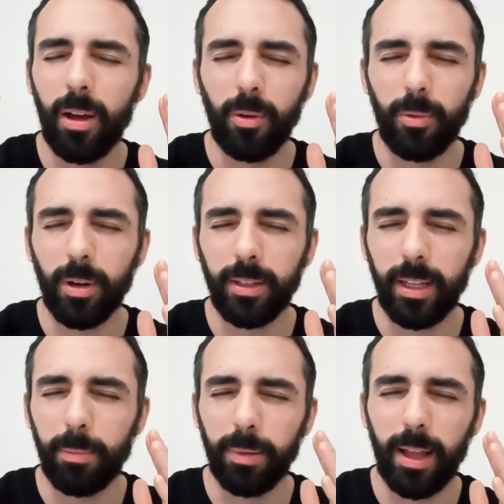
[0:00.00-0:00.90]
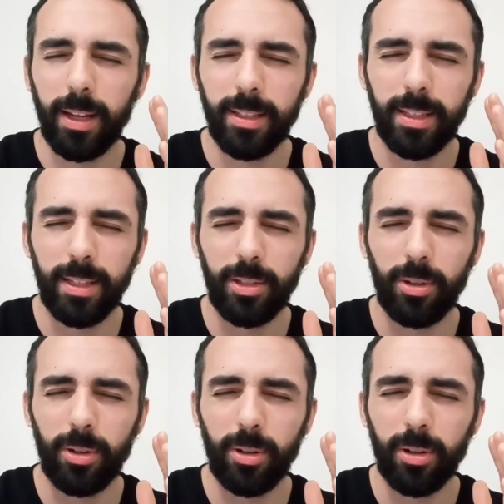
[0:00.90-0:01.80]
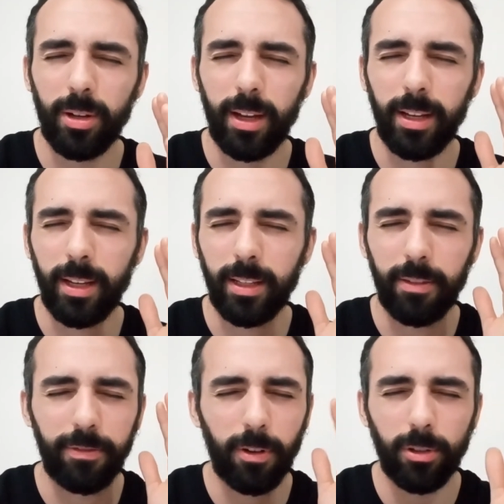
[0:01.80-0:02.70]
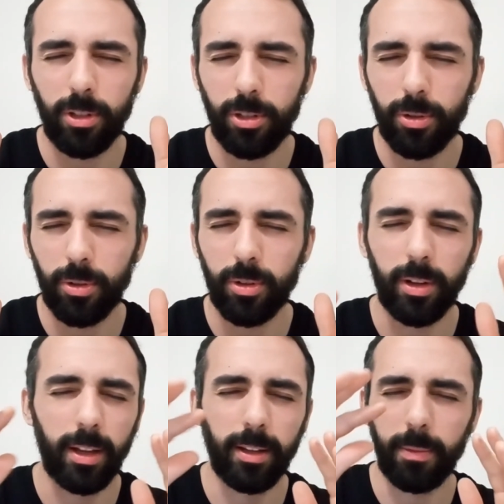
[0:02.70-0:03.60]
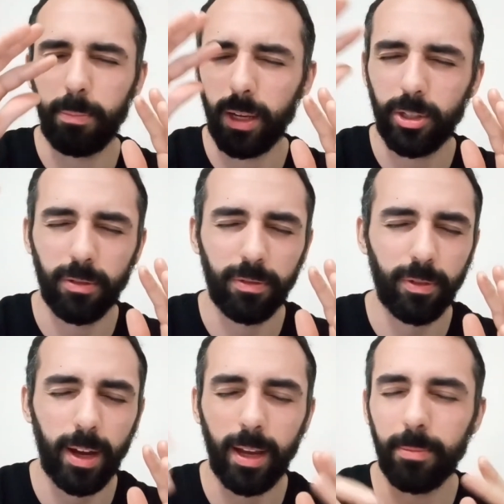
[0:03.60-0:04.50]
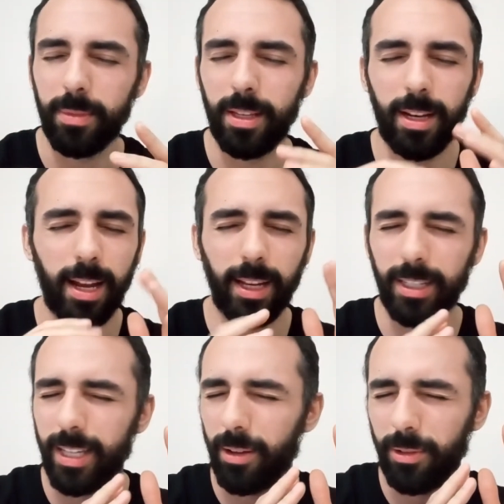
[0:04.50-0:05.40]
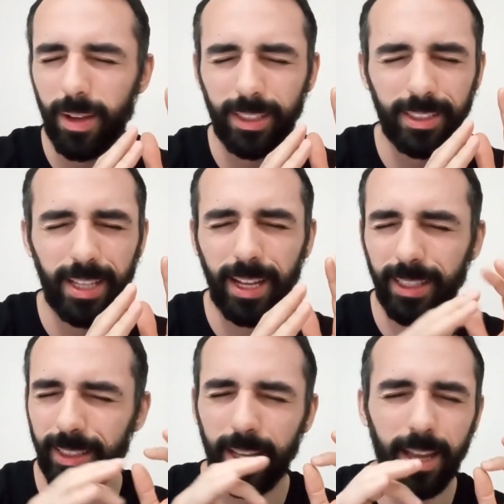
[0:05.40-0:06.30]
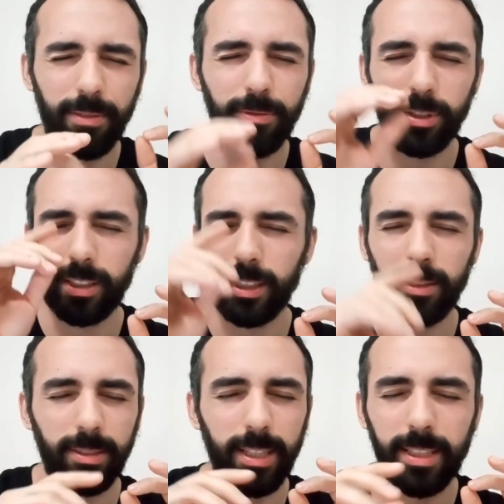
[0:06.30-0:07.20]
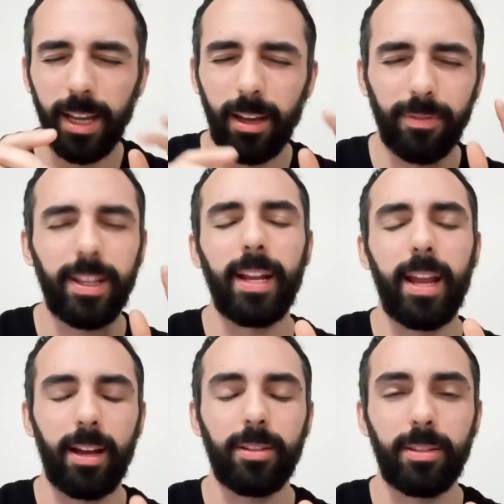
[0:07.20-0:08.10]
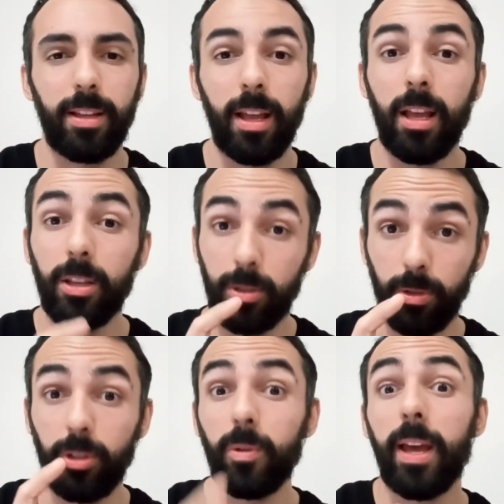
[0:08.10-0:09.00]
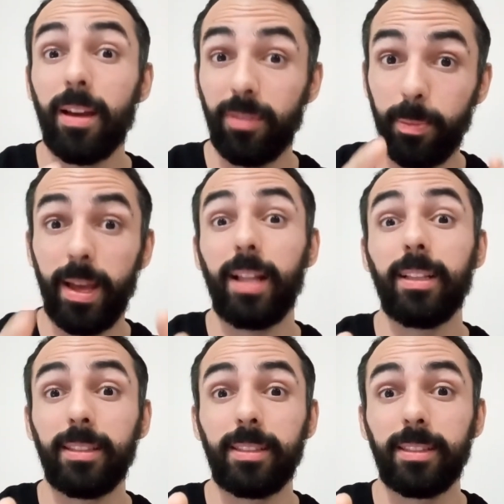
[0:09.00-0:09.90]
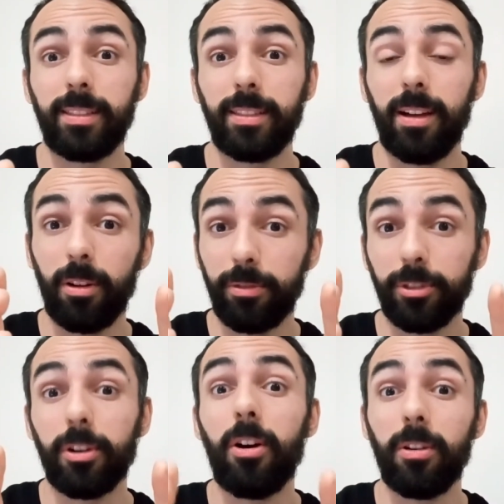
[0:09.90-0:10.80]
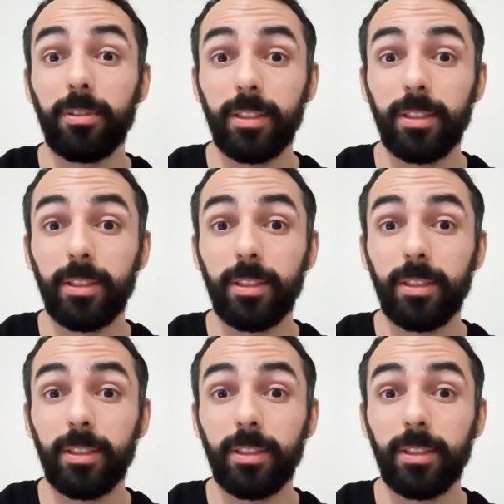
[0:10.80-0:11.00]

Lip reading: where the appliances are and the furniture and the picture frames, and I can tell you exactly every single detail of that house. So you have a palace of your own.